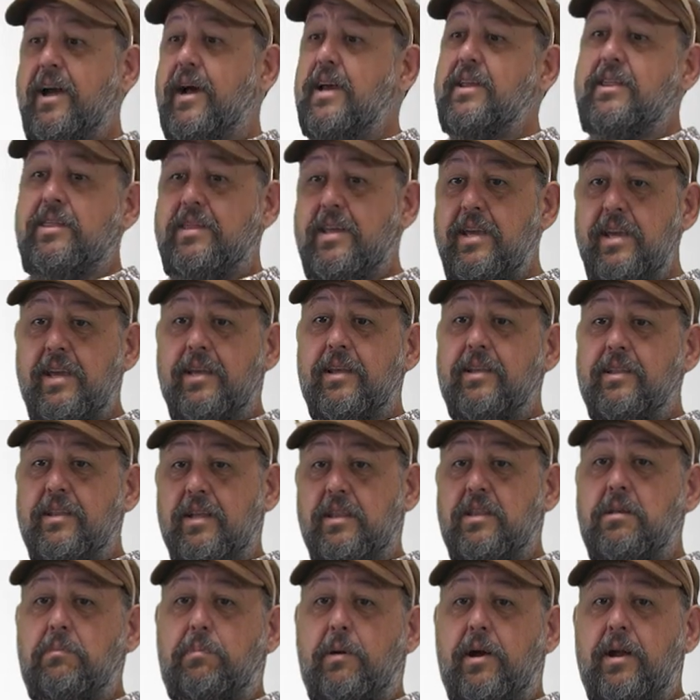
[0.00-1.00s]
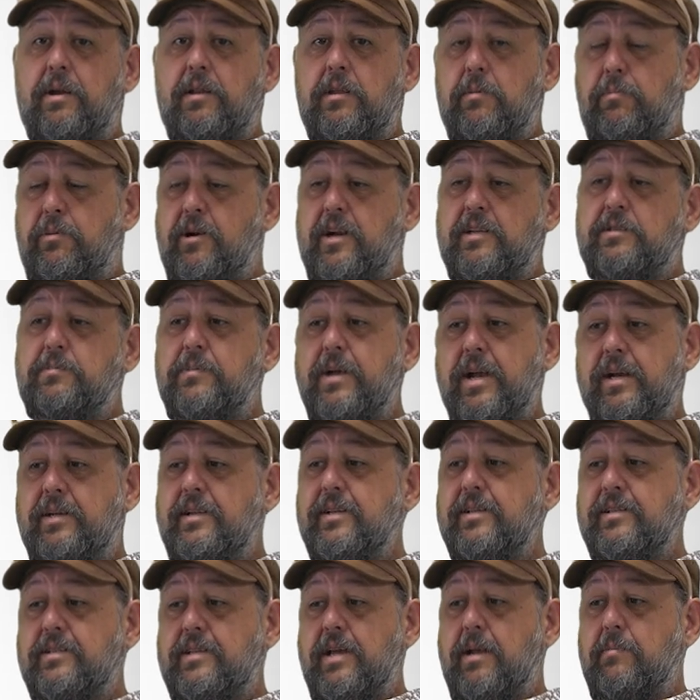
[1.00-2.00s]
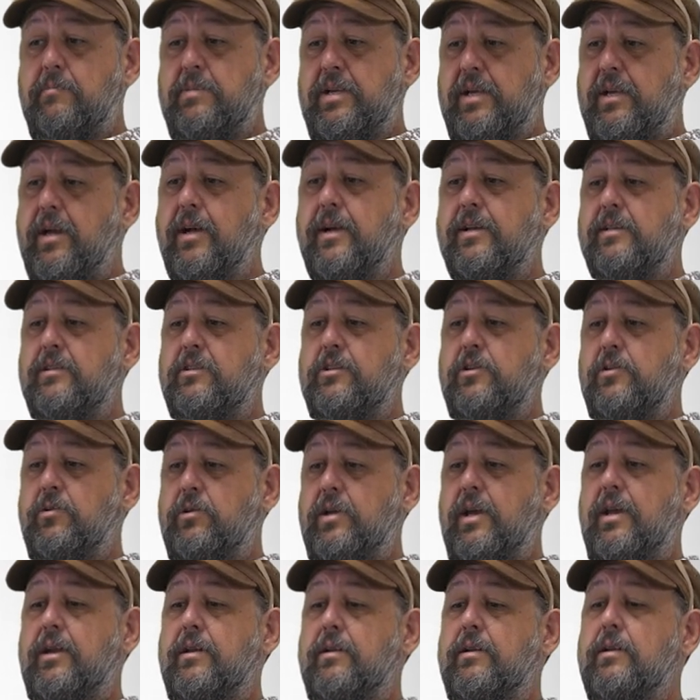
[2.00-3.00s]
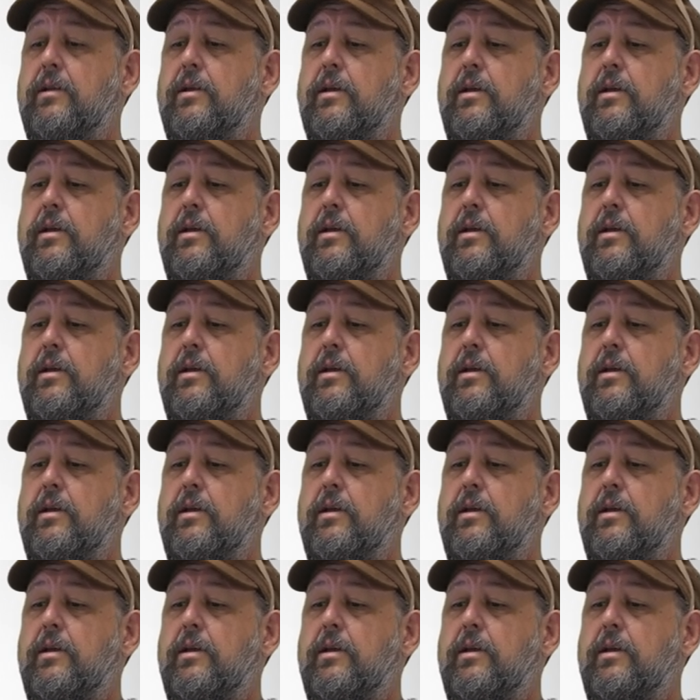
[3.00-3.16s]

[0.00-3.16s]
I think that the po the prospect is that because you can